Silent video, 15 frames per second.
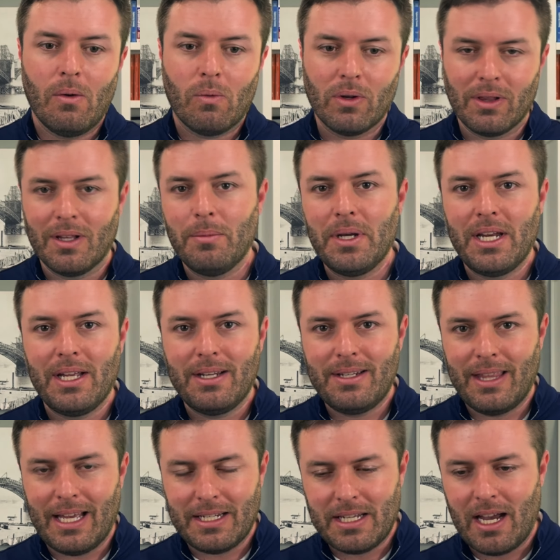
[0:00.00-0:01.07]
We're limited
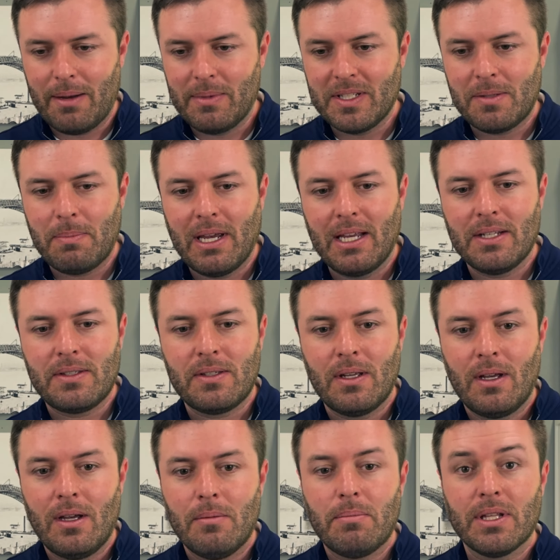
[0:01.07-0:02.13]
to that time and space,
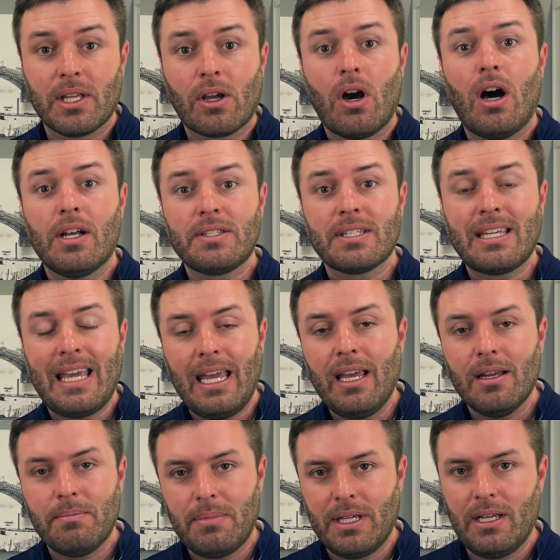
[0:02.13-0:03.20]
but the cost
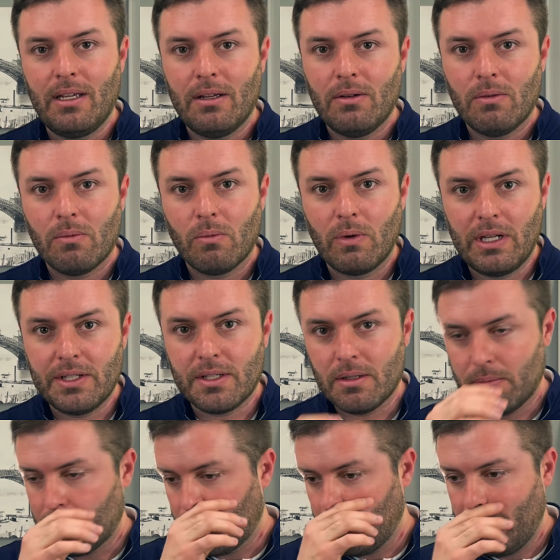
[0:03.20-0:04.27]
can be
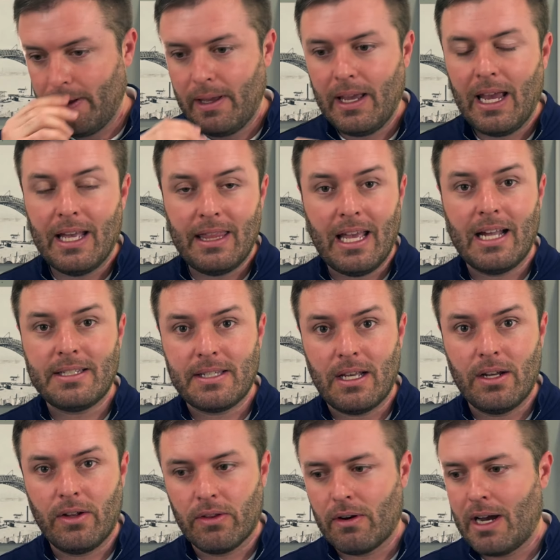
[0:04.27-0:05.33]
reasonable. And that's
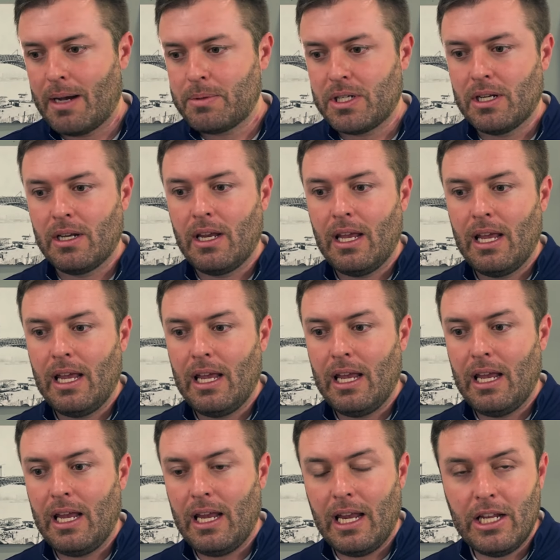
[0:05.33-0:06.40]
another option.
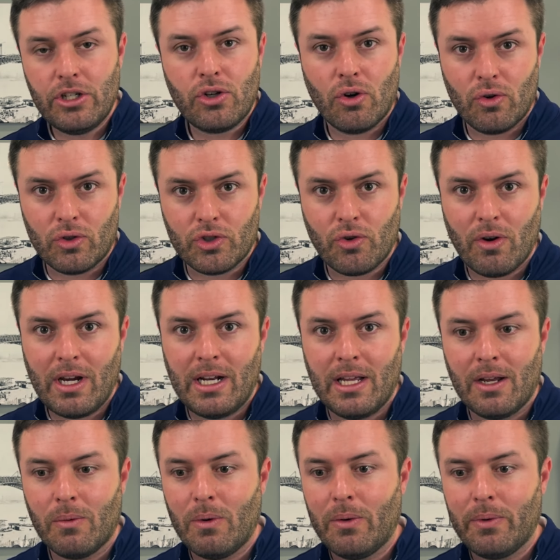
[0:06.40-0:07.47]
Internal
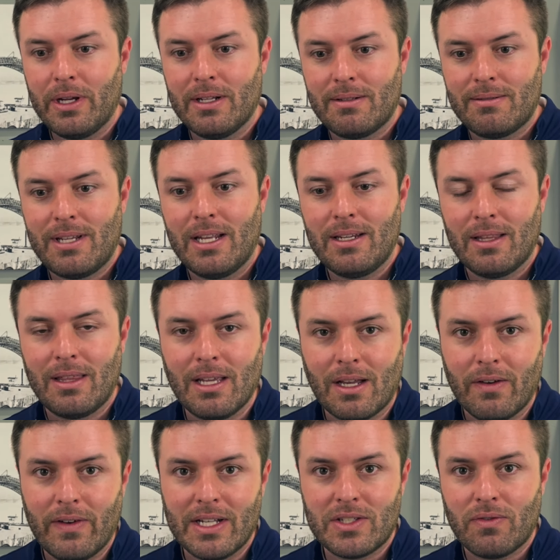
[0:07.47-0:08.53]
training, what we tend to think
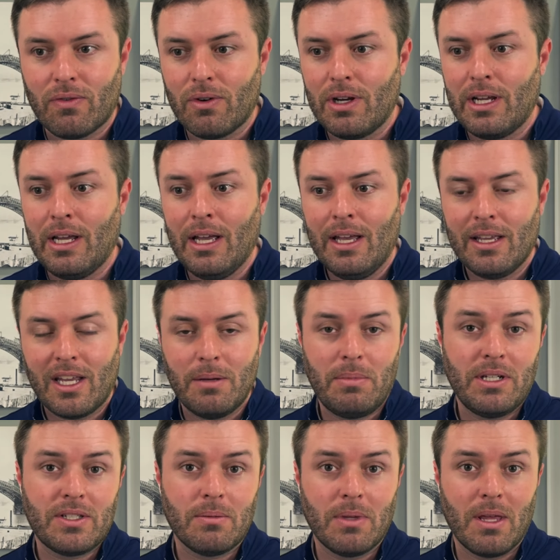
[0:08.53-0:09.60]
of as free, can
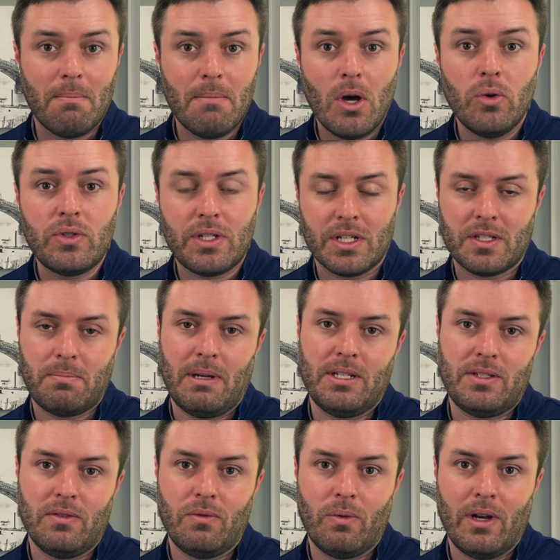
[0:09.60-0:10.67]
be some of the most
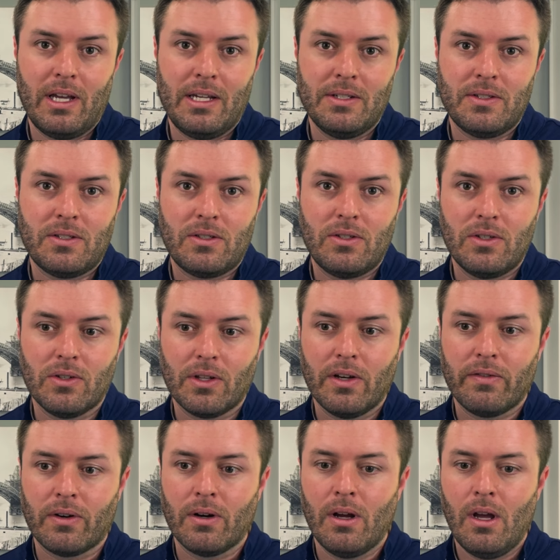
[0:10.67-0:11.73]
expensive ways to
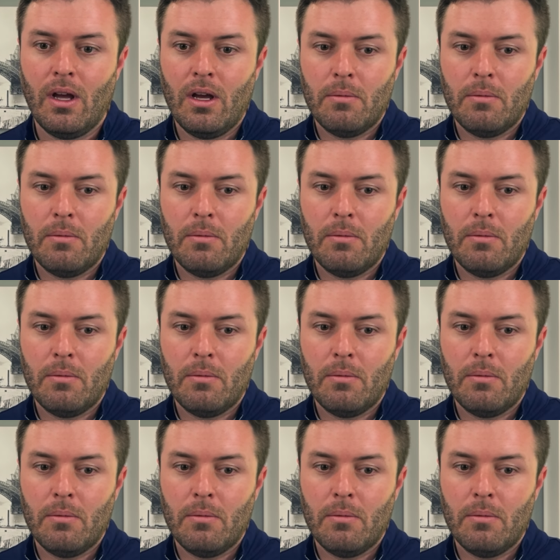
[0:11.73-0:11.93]
deliver.